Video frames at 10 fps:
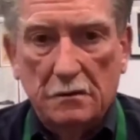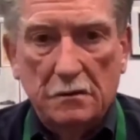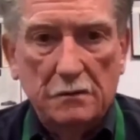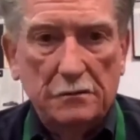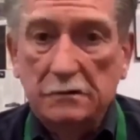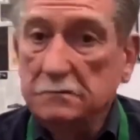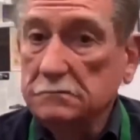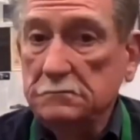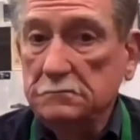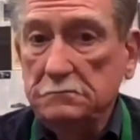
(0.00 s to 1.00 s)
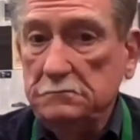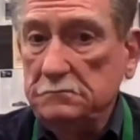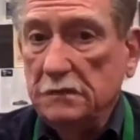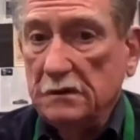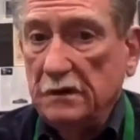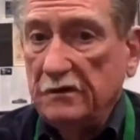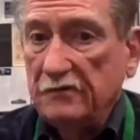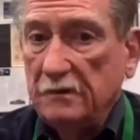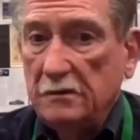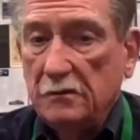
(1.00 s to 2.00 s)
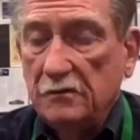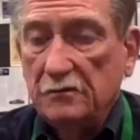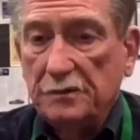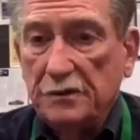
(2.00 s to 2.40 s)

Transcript: Uh, but, but like I said, there was